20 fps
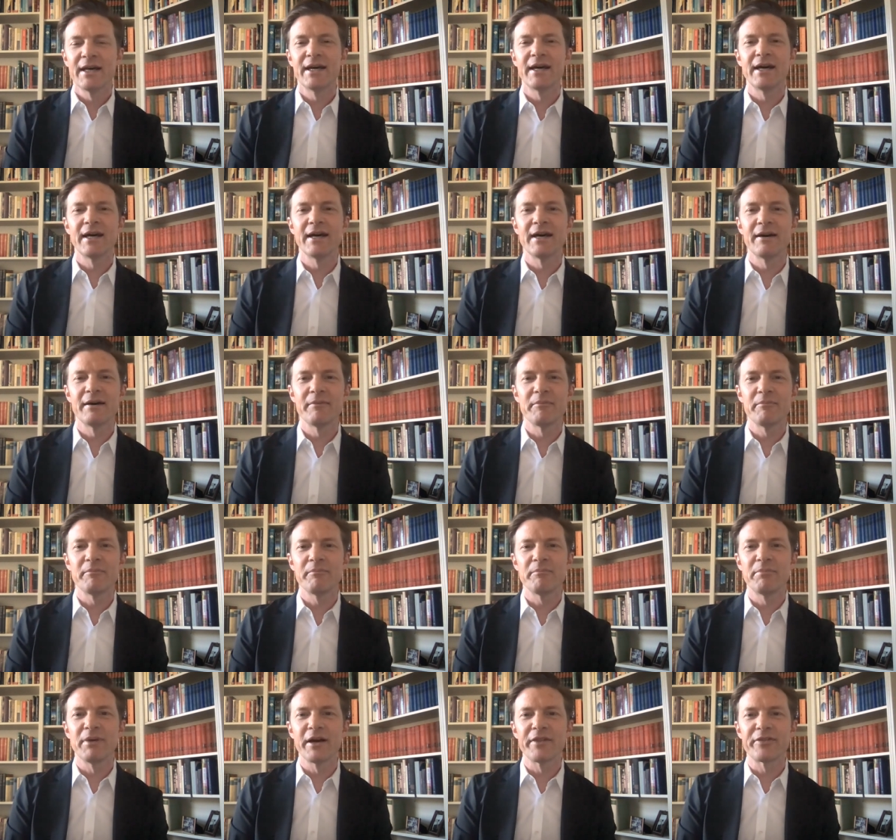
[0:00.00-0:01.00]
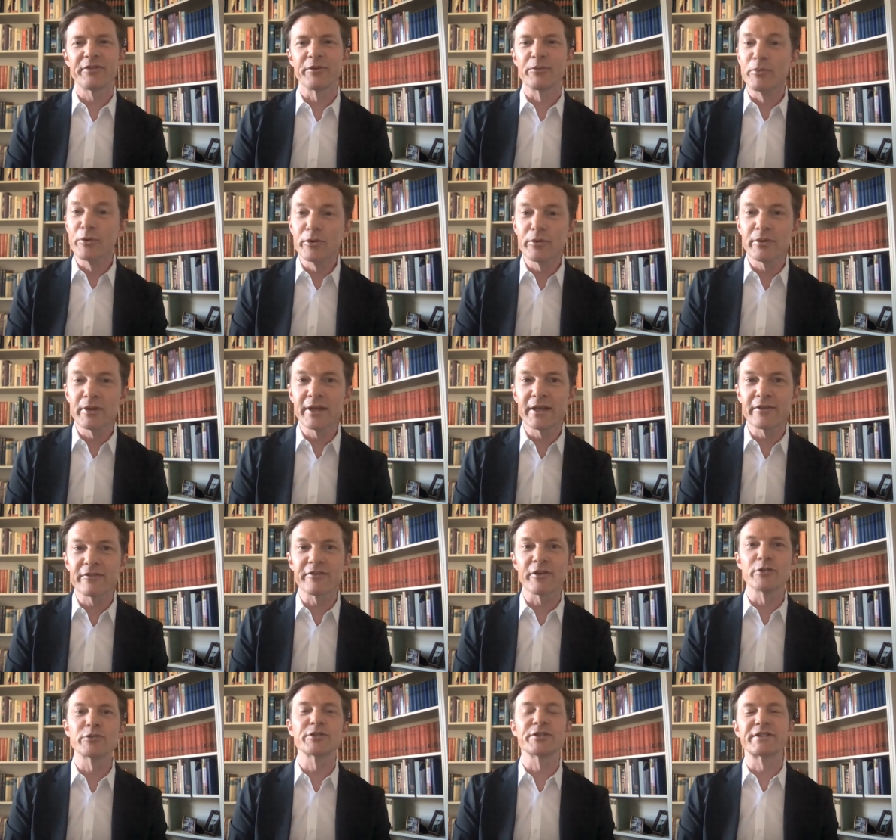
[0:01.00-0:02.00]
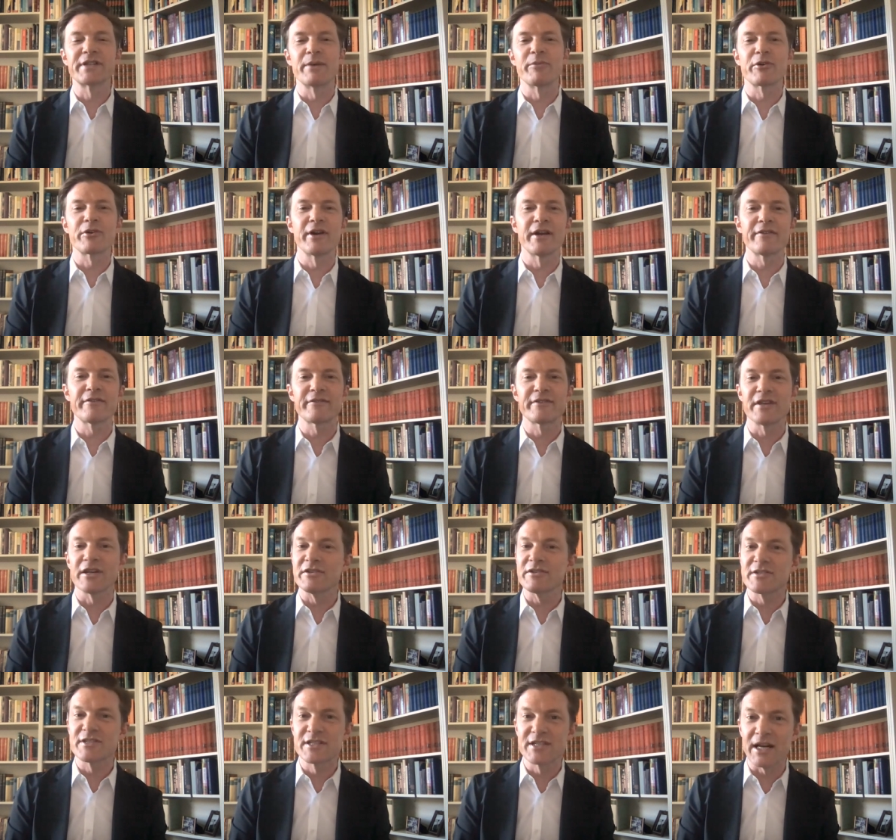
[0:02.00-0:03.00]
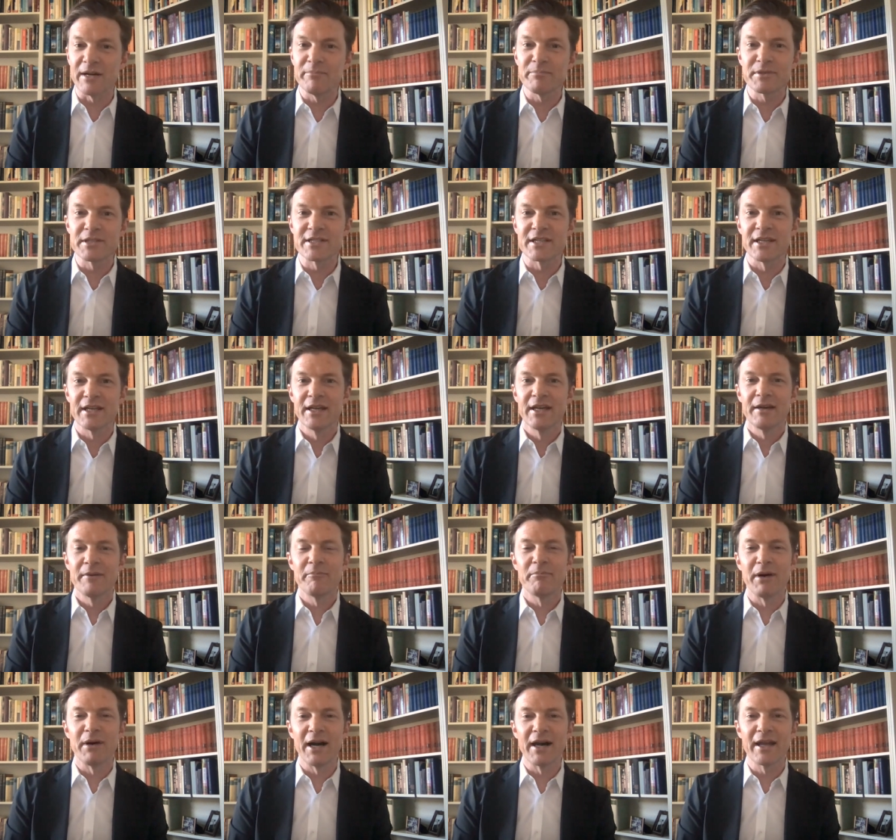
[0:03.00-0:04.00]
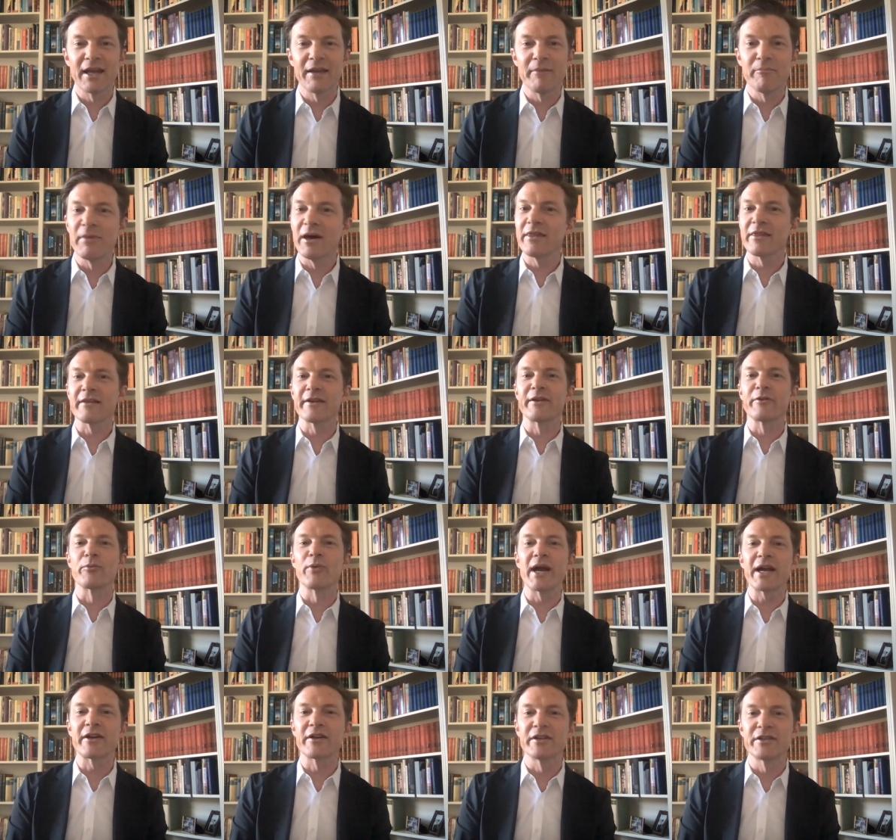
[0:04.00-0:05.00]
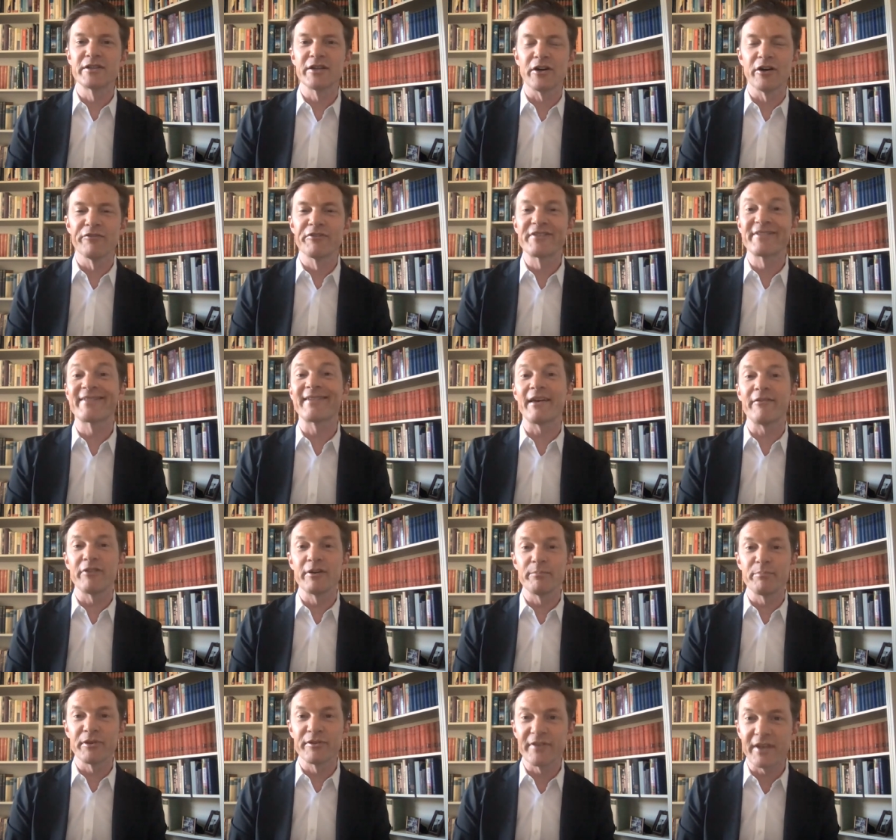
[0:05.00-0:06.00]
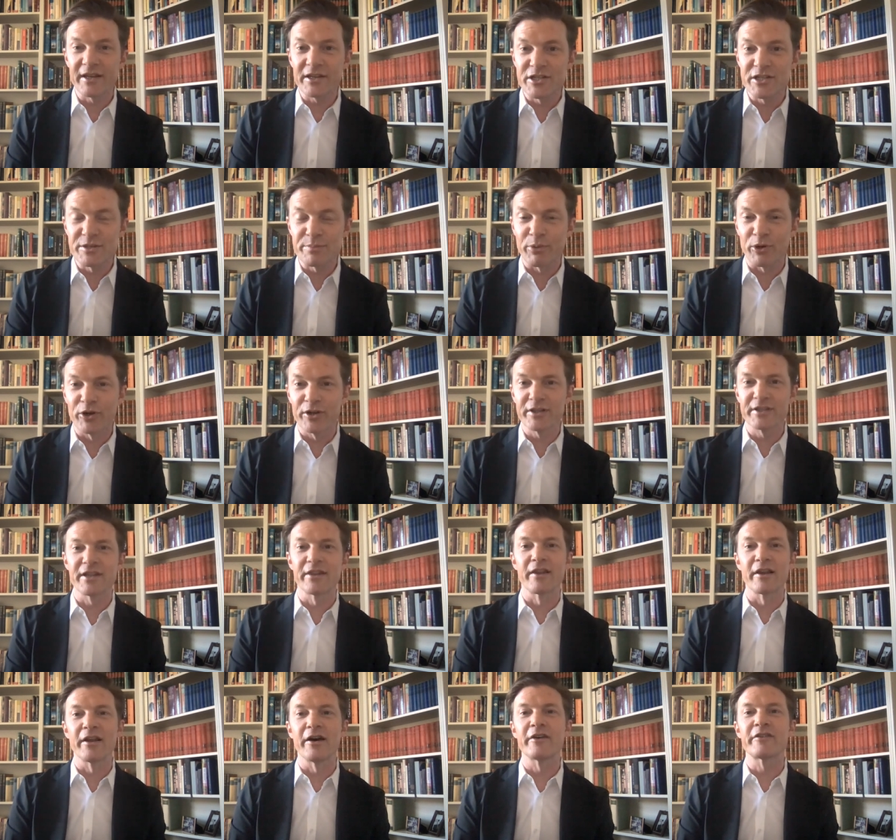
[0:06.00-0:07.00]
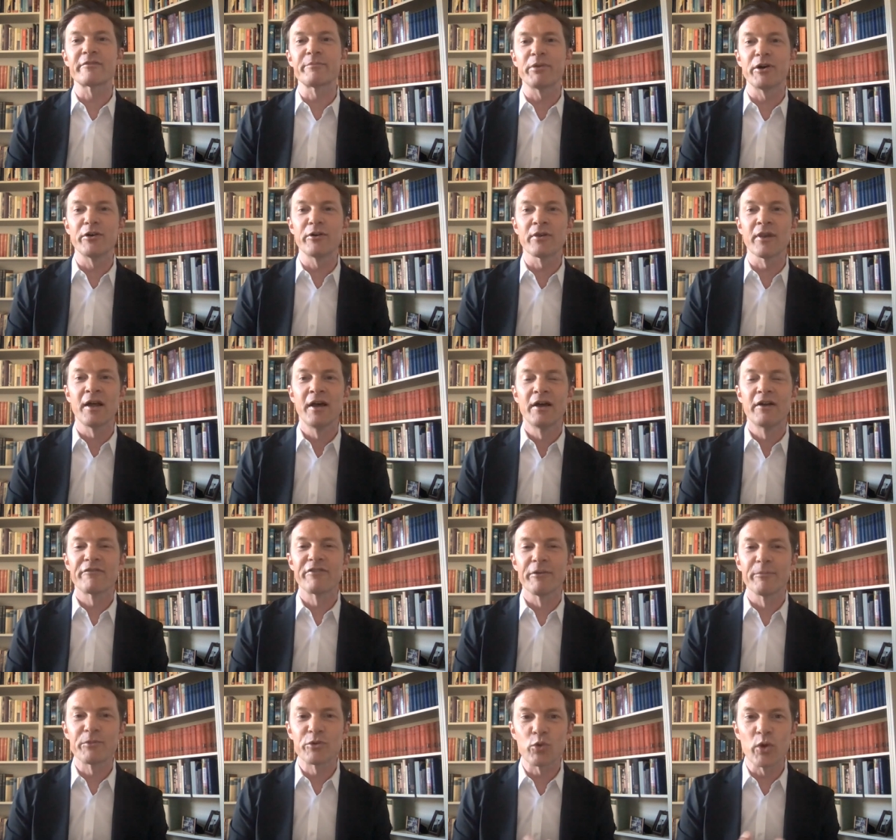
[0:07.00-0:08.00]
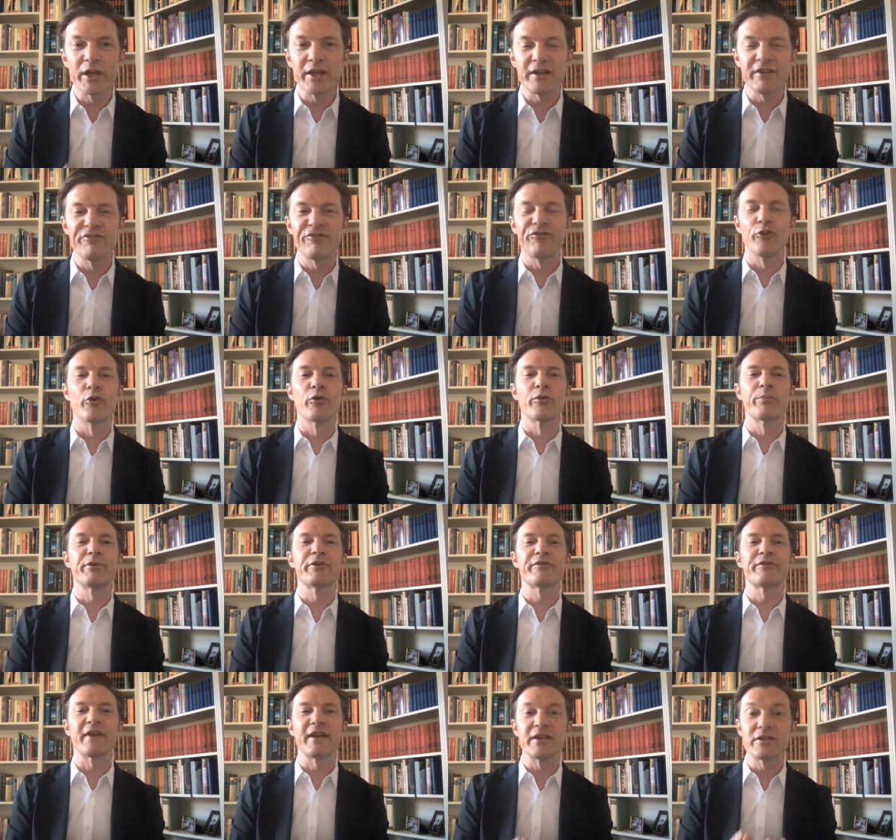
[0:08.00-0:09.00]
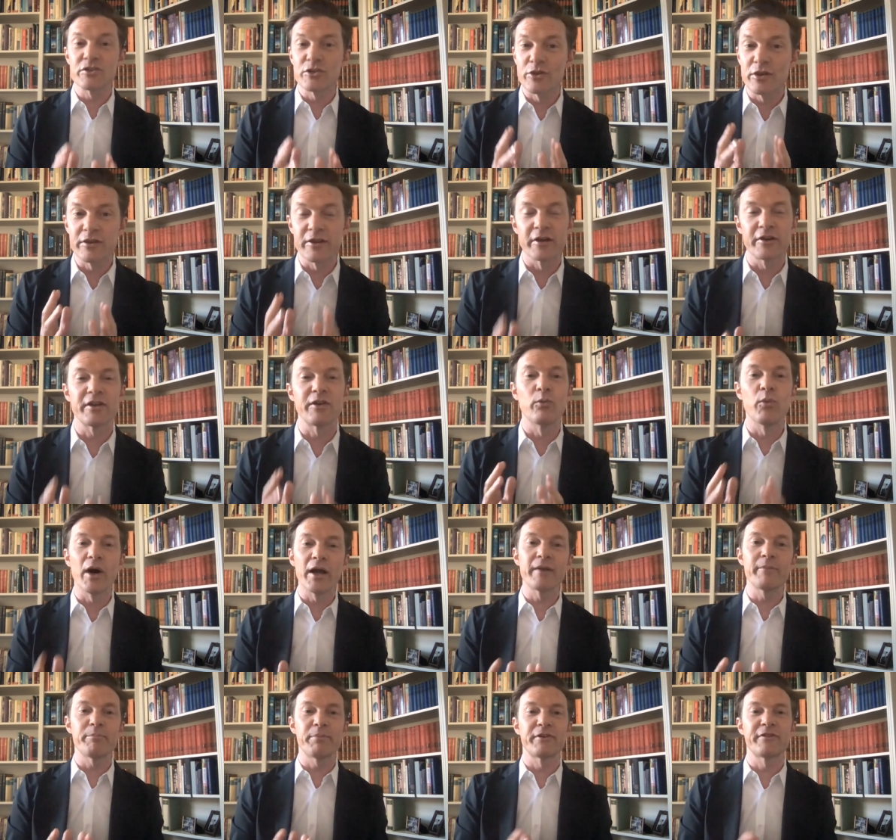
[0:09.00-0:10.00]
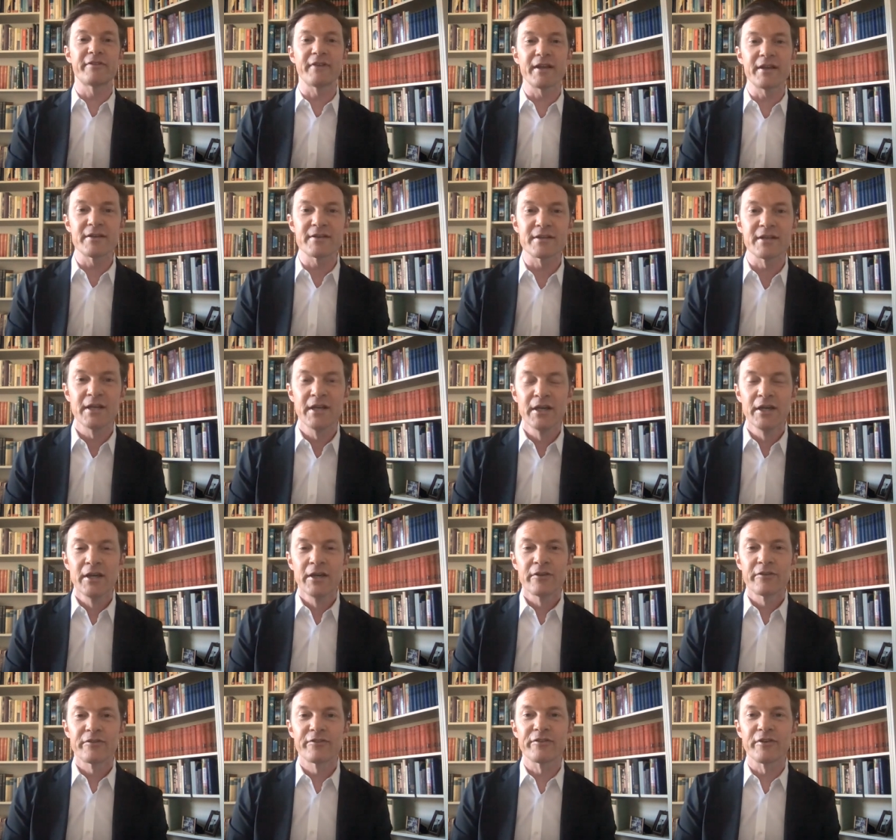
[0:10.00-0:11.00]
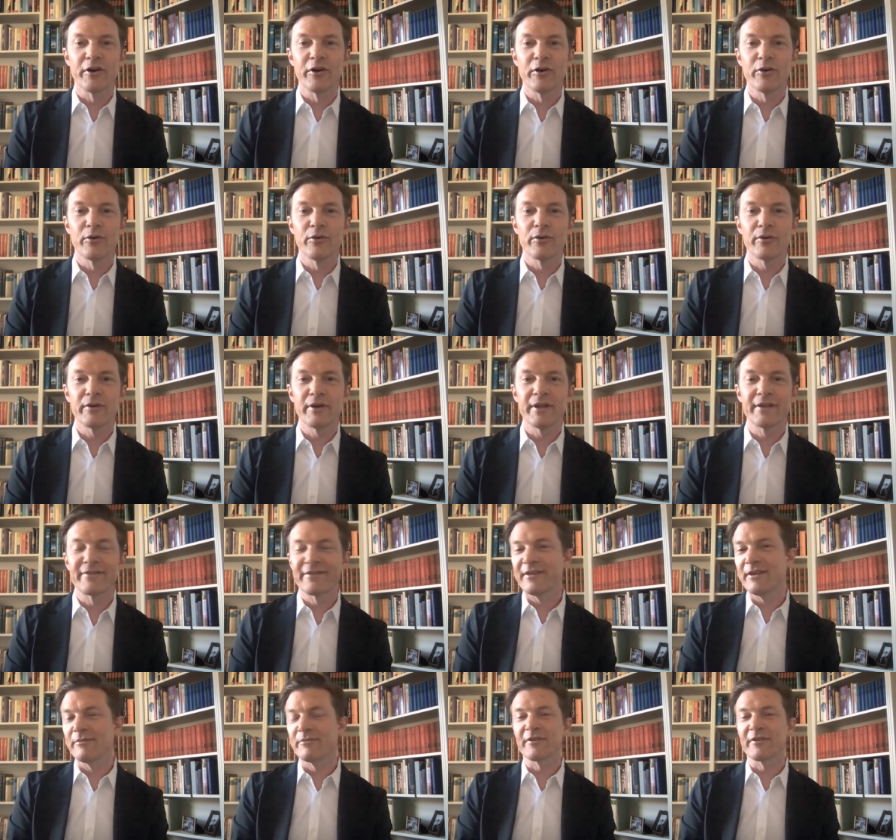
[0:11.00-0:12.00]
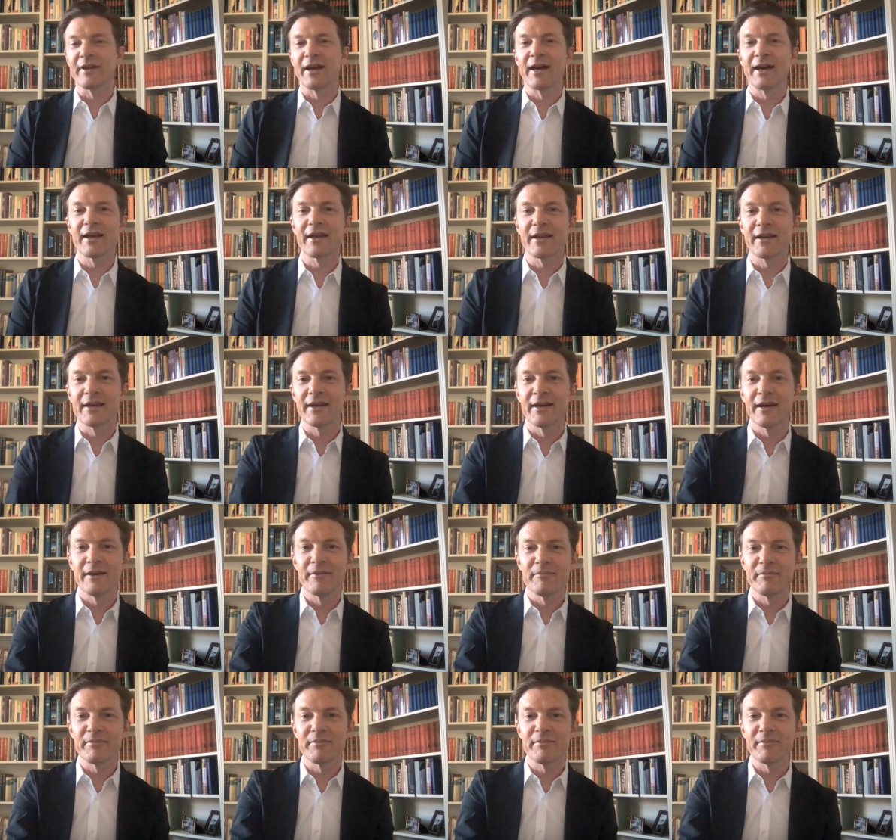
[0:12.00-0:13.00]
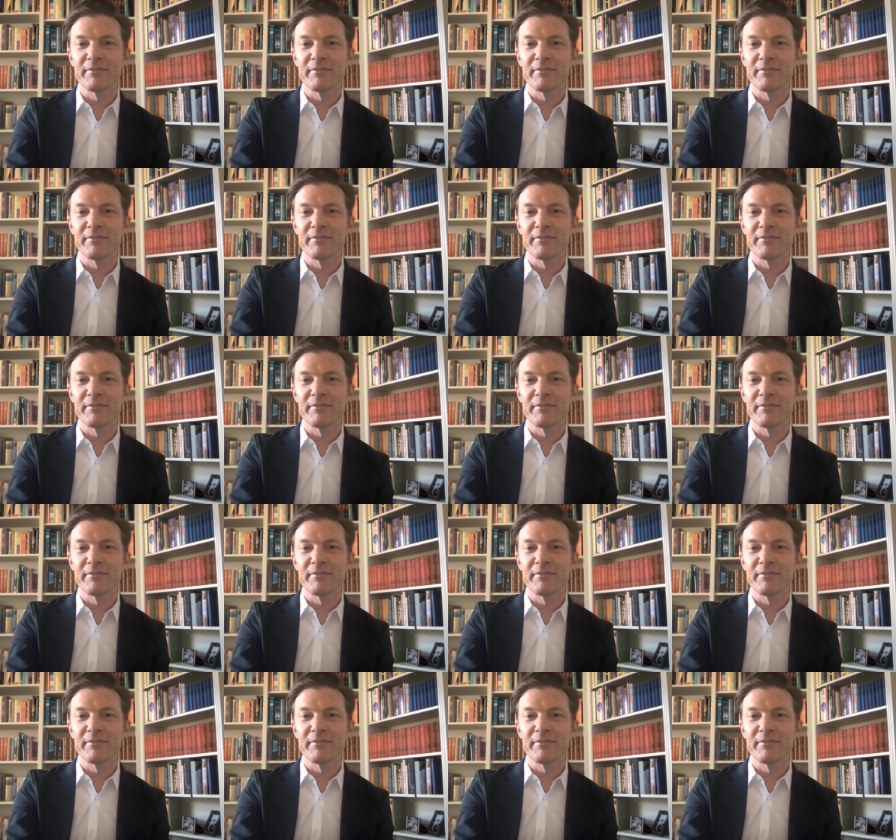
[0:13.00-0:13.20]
uh, but the ruling Social Democrats just jumped by a monthly record of seven percentage point in the last poll from 24% to 31%. So it seems like um,